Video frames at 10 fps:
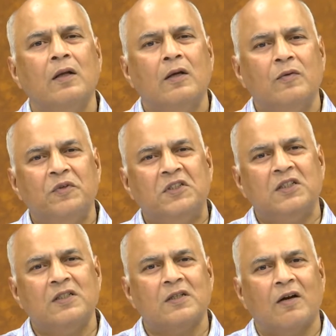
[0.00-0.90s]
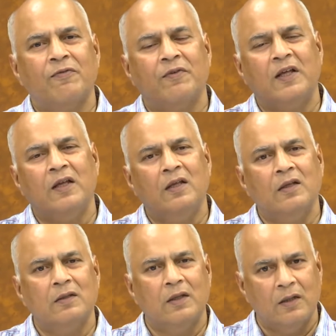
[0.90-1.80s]
which is roughly
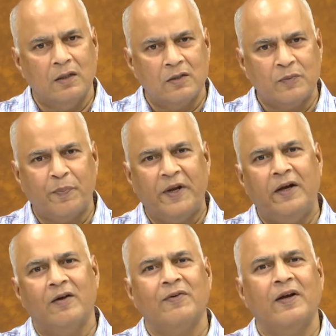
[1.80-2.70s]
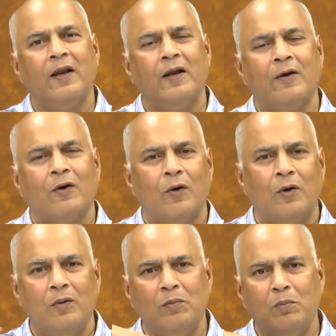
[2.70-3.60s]
the speed of an electron
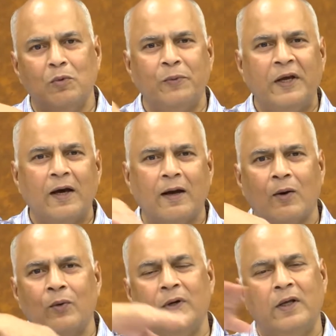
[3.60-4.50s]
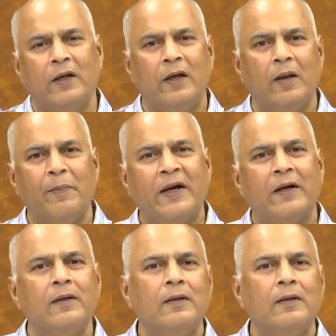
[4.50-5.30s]
moving around in a metal.